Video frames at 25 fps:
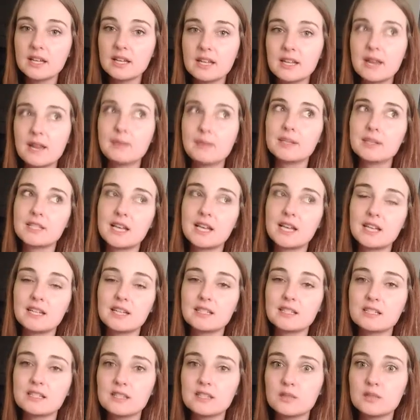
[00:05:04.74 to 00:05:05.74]
and I'm excited
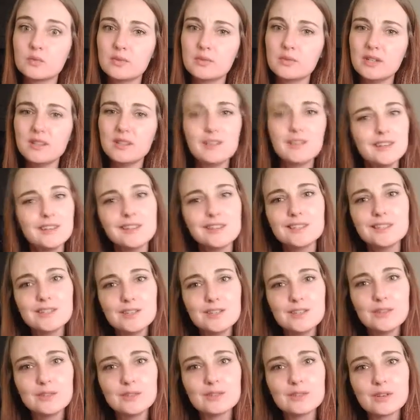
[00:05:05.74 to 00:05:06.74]
because it's really good
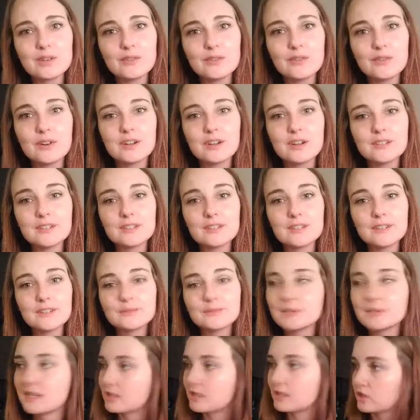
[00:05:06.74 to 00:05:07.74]
too so far.
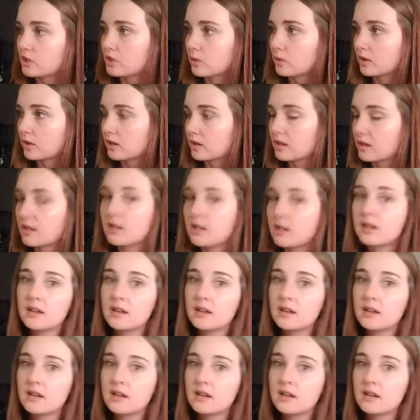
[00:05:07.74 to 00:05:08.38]
So, and it's short.